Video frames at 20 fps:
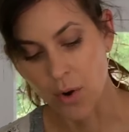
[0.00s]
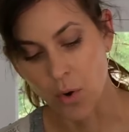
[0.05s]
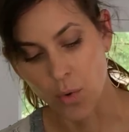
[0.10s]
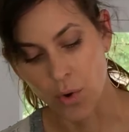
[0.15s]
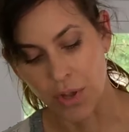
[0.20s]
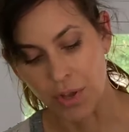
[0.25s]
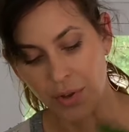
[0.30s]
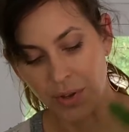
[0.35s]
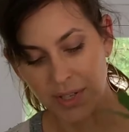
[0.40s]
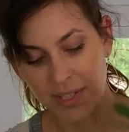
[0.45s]
or
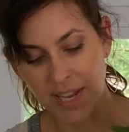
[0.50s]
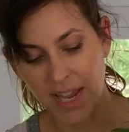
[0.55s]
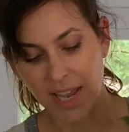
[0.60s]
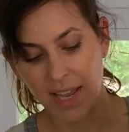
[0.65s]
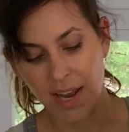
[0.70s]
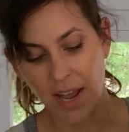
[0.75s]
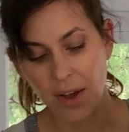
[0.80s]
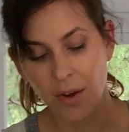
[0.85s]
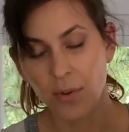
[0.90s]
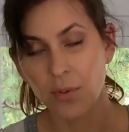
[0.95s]
you can take it
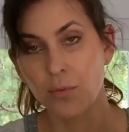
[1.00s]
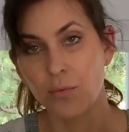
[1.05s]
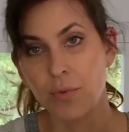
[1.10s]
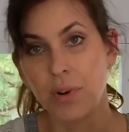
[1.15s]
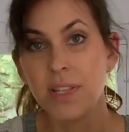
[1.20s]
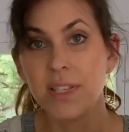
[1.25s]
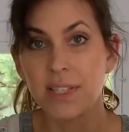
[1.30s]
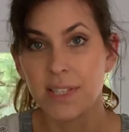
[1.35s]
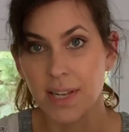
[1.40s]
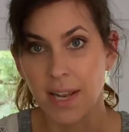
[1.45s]
out,
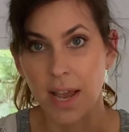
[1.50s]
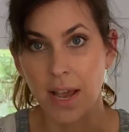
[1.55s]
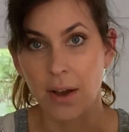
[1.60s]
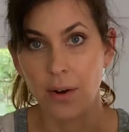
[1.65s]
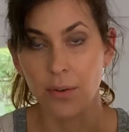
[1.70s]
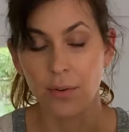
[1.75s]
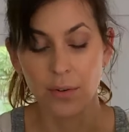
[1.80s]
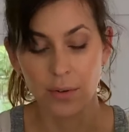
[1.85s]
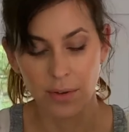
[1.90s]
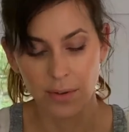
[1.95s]
rinse it
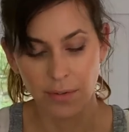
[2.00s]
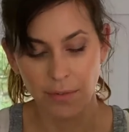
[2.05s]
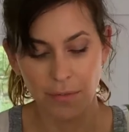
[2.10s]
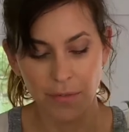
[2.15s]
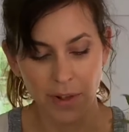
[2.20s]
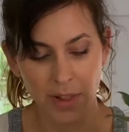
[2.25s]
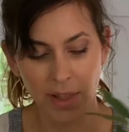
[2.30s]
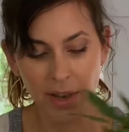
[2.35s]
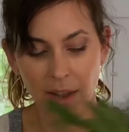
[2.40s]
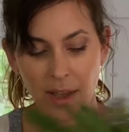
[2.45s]
out,
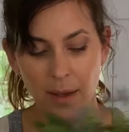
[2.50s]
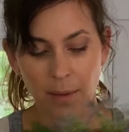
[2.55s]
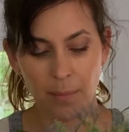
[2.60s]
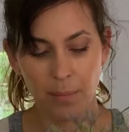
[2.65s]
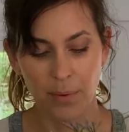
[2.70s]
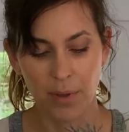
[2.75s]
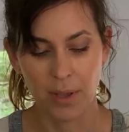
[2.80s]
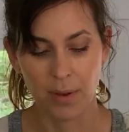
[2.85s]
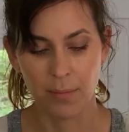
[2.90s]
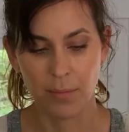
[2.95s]
fill it up
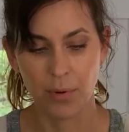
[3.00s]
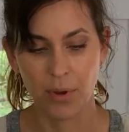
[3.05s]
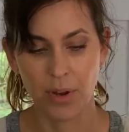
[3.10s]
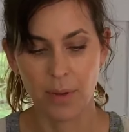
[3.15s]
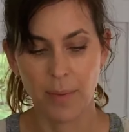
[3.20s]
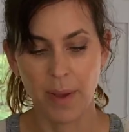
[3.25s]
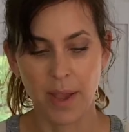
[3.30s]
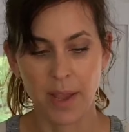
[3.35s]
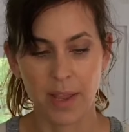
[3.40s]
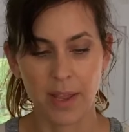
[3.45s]
and put it
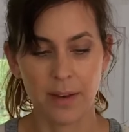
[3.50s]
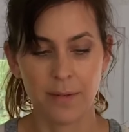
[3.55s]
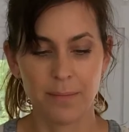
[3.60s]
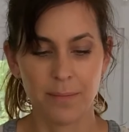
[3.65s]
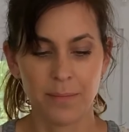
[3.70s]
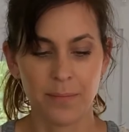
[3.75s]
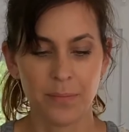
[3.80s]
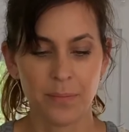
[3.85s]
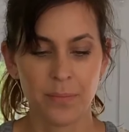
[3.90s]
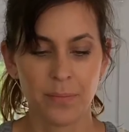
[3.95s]
back in.
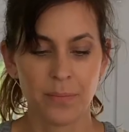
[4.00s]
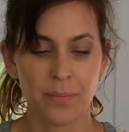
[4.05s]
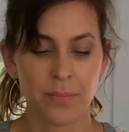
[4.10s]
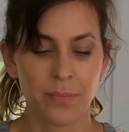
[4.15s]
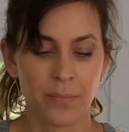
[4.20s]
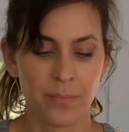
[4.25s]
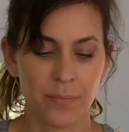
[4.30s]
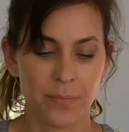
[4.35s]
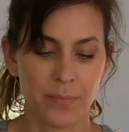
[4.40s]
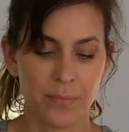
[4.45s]

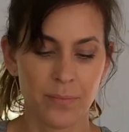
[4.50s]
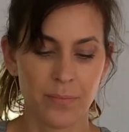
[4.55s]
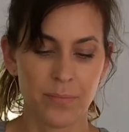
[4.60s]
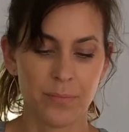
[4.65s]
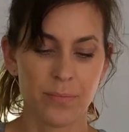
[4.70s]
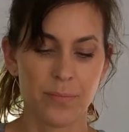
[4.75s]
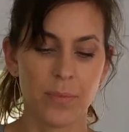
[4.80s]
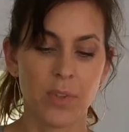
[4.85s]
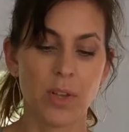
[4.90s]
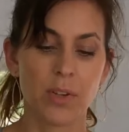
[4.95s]

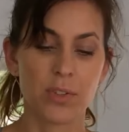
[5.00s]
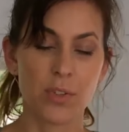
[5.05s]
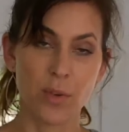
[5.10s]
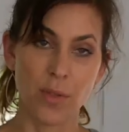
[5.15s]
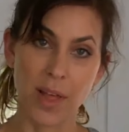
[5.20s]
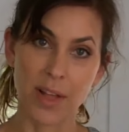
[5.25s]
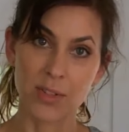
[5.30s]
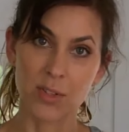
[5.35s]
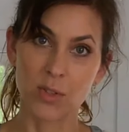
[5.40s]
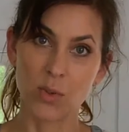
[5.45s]
So
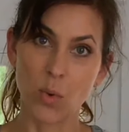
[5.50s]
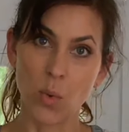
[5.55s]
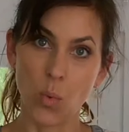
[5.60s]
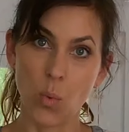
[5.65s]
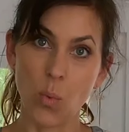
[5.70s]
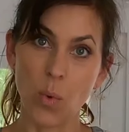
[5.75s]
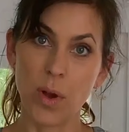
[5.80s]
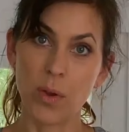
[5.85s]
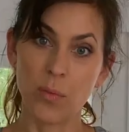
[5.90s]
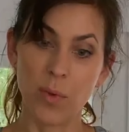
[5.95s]
that's
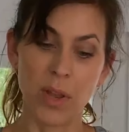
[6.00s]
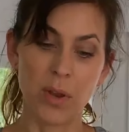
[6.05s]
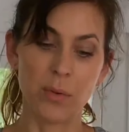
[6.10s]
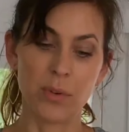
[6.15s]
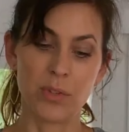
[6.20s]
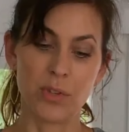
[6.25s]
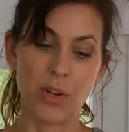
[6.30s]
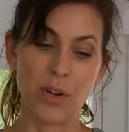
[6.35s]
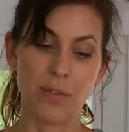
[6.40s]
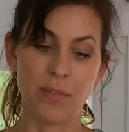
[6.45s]
one way to
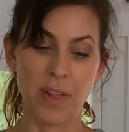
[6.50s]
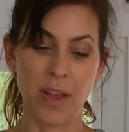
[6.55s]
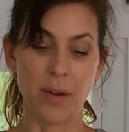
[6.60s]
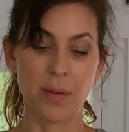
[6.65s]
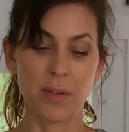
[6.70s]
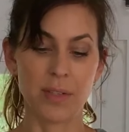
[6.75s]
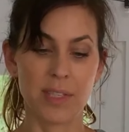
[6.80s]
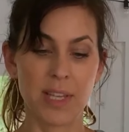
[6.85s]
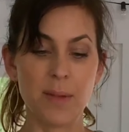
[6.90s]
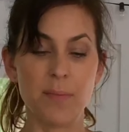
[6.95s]
enjoy your
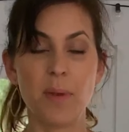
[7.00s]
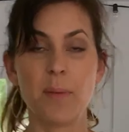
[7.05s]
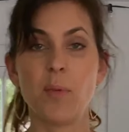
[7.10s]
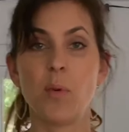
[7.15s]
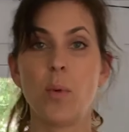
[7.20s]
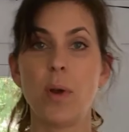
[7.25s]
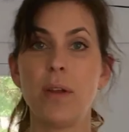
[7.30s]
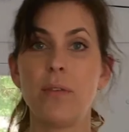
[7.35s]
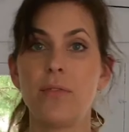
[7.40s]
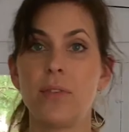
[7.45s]
flowers. Keep them
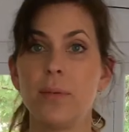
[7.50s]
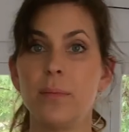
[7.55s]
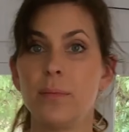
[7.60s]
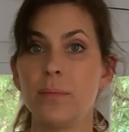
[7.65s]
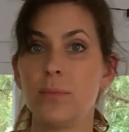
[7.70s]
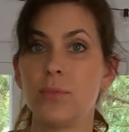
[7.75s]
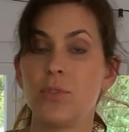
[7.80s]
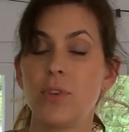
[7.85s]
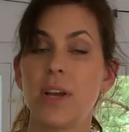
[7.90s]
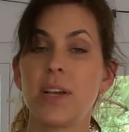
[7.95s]
away from
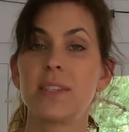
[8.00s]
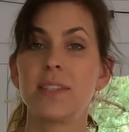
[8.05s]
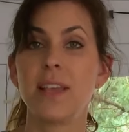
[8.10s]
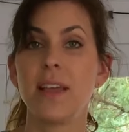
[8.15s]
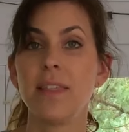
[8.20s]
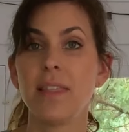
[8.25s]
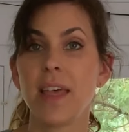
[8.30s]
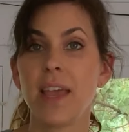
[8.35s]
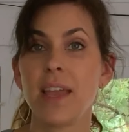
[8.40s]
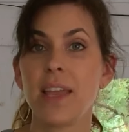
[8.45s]
direct
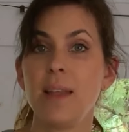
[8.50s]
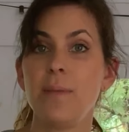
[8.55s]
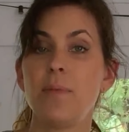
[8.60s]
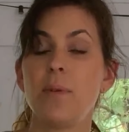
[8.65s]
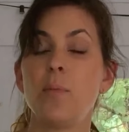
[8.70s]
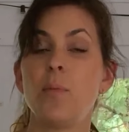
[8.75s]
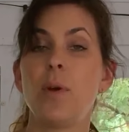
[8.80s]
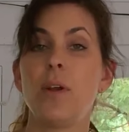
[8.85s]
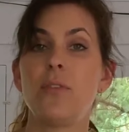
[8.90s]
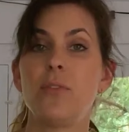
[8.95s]
sunlight, keep
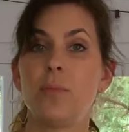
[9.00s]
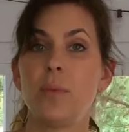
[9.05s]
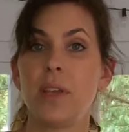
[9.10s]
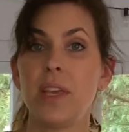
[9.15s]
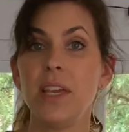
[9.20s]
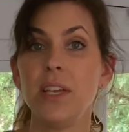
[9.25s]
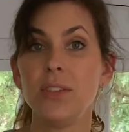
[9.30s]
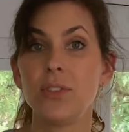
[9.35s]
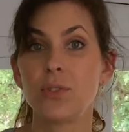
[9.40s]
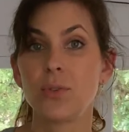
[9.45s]
them away from a
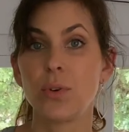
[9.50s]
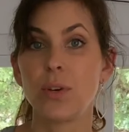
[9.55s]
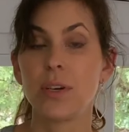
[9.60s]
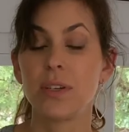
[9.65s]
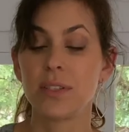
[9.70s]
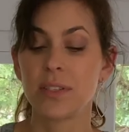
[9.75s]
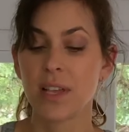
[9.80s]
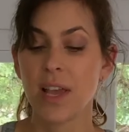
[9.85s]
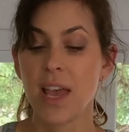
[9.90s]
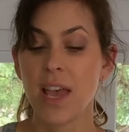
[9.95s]
heat
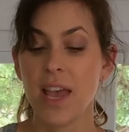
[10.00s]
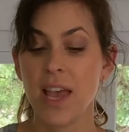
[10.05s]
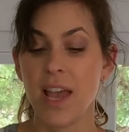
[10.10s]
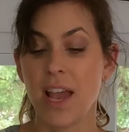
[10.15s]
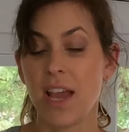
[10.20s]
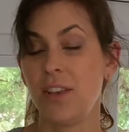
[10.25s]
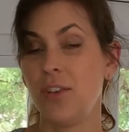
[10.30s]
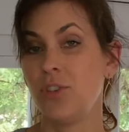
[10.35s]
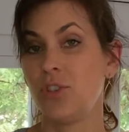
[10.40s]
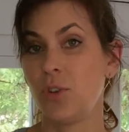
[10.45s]
source,
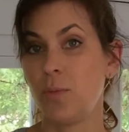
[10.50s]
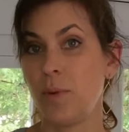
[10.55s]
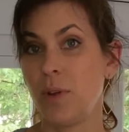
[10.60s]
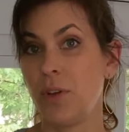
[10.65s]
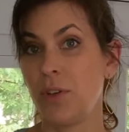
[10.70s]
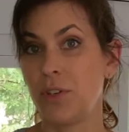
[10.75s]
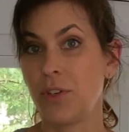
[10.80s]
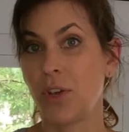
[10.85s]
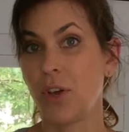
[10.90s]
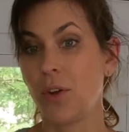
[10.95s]
and you should be
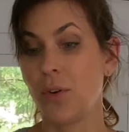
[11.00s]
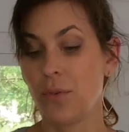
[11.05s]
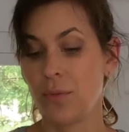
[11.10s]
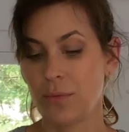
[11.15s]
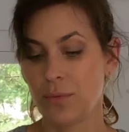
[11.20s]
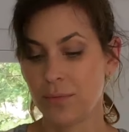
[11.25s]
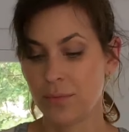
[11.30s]
good to go.